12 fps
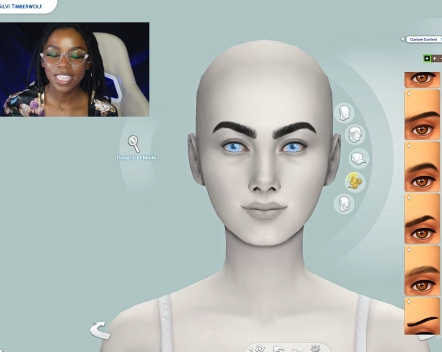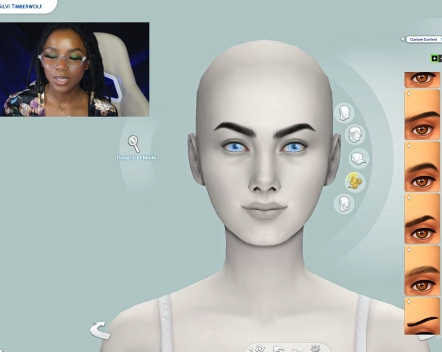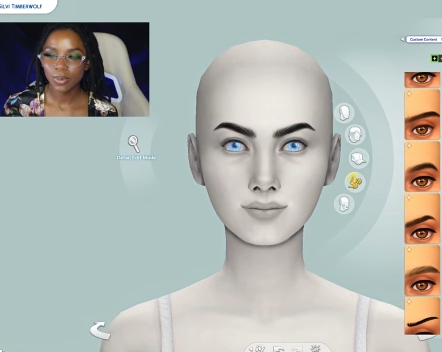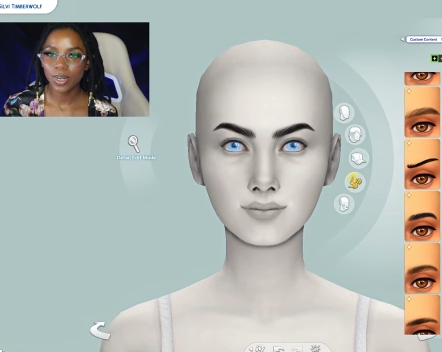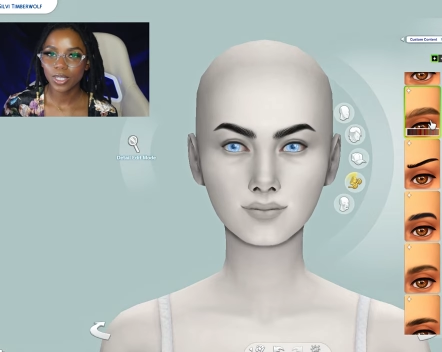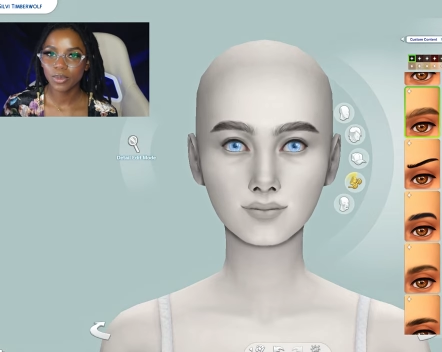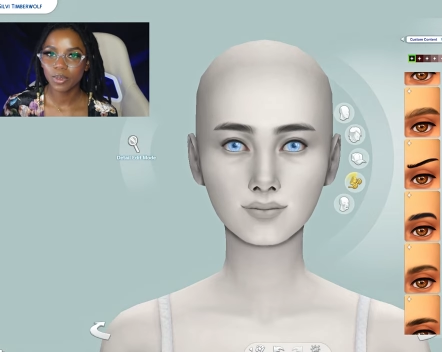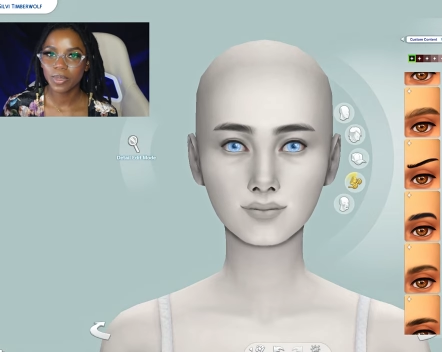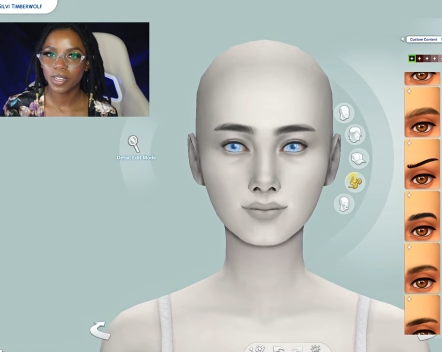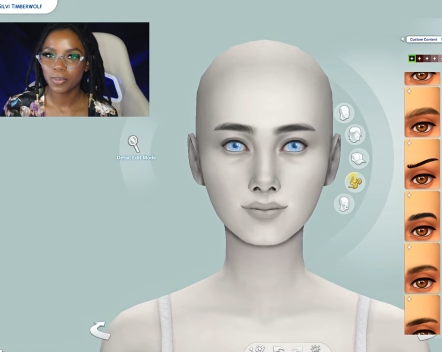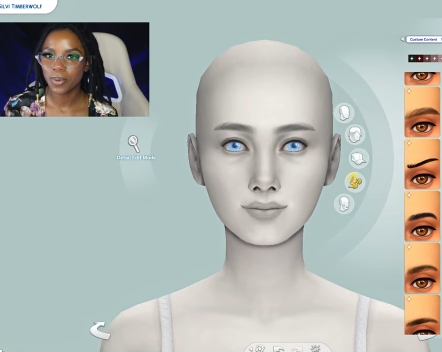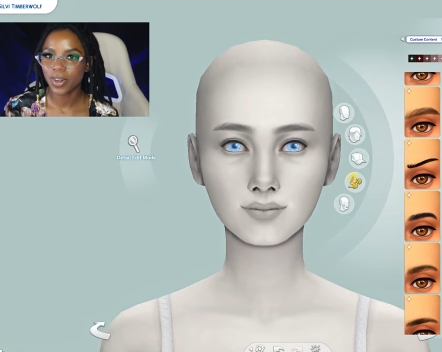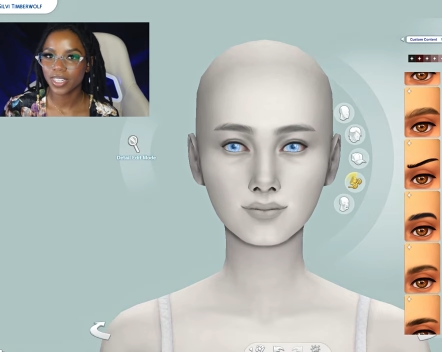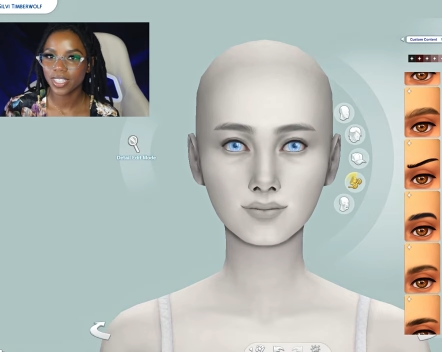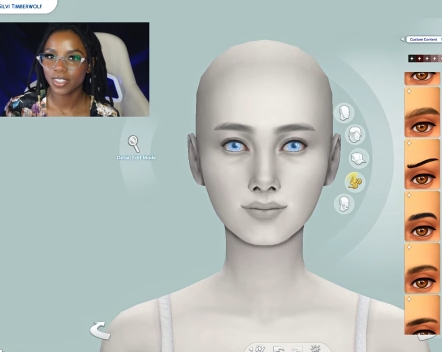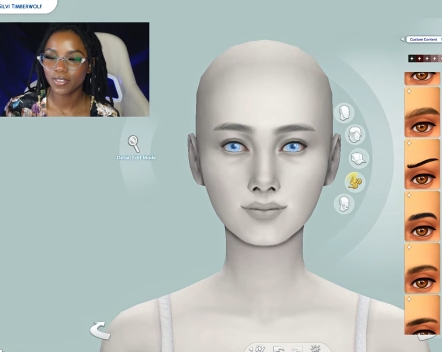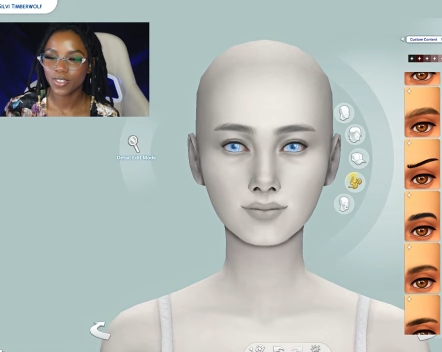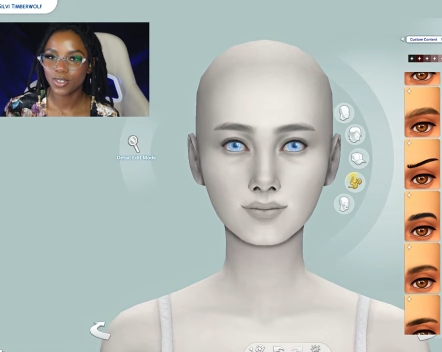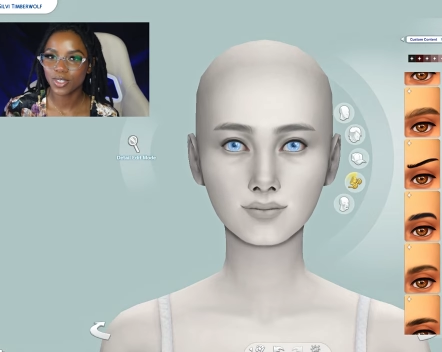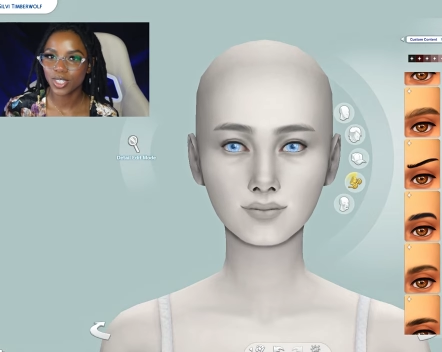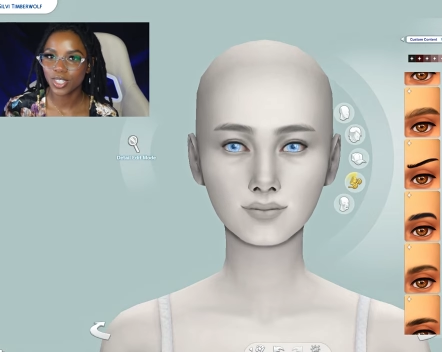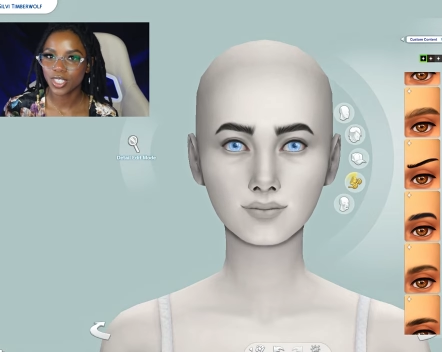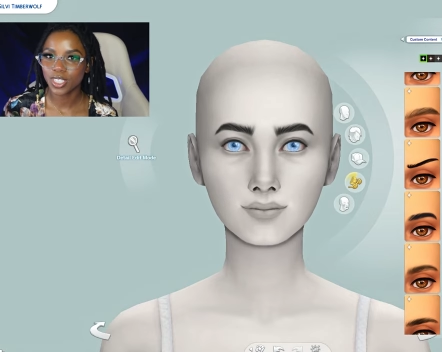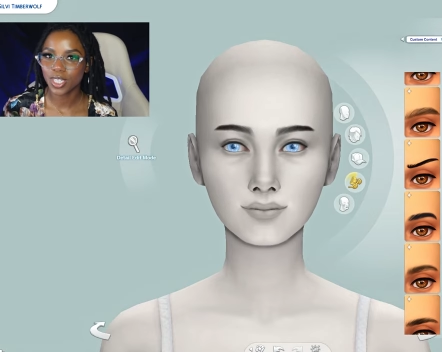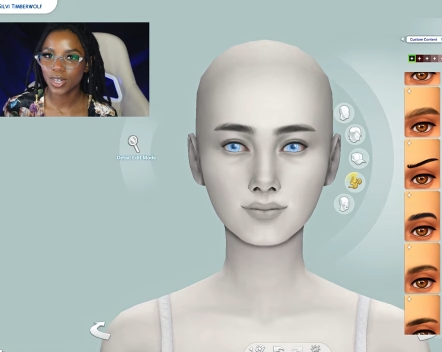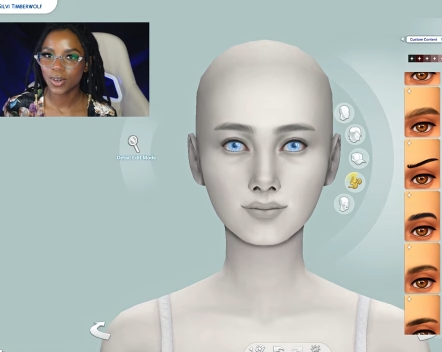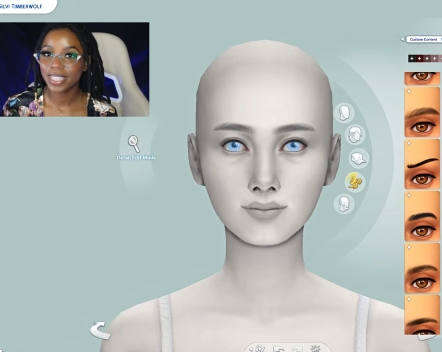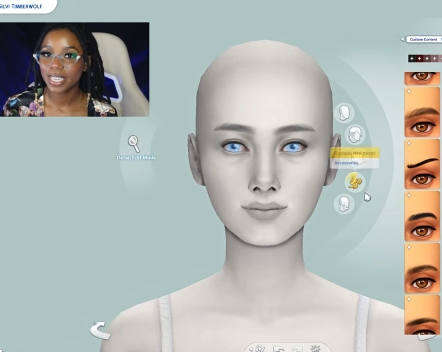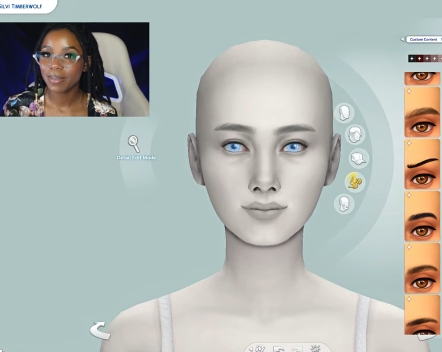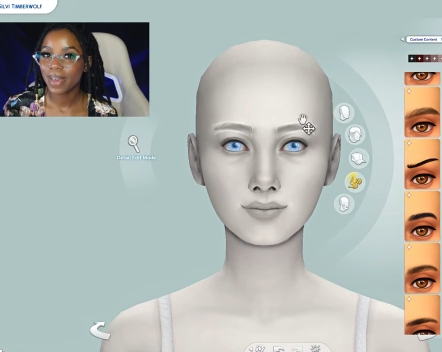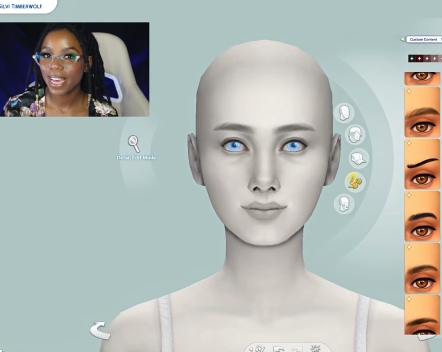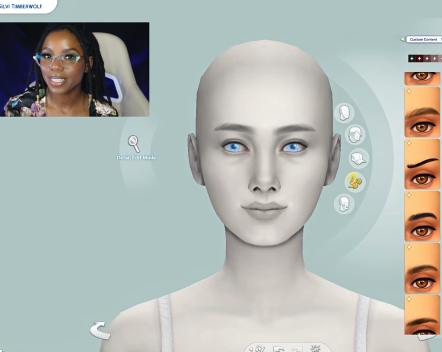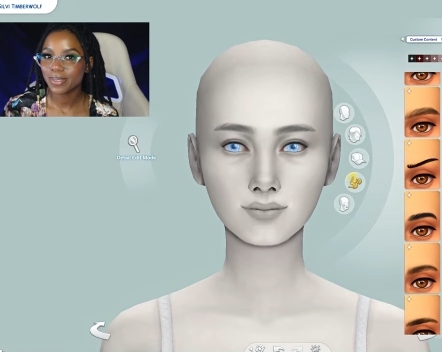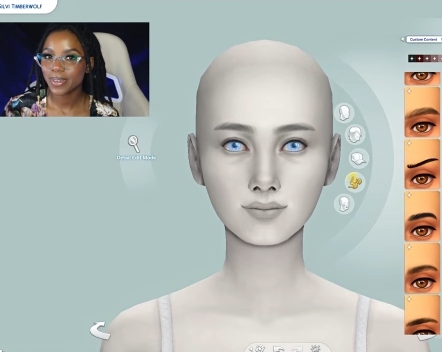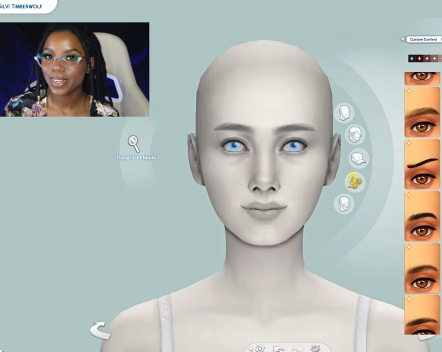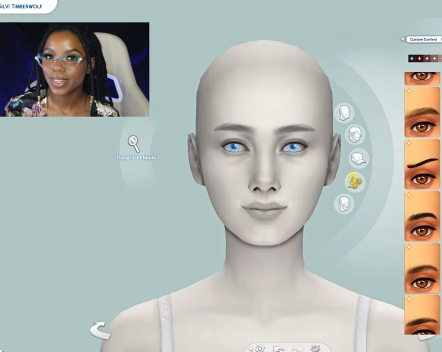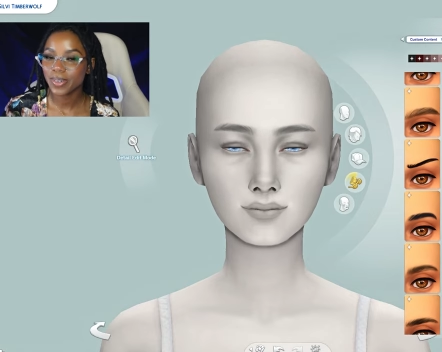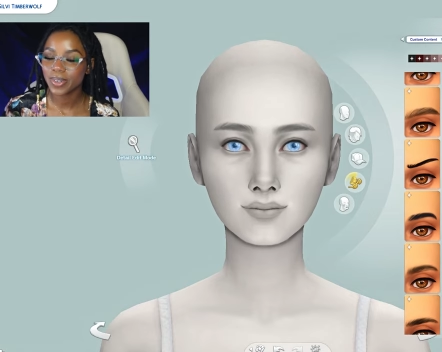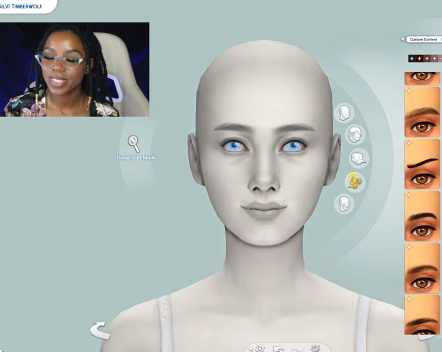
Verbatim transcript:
Speaker 1: These words will be important in the future, so the password or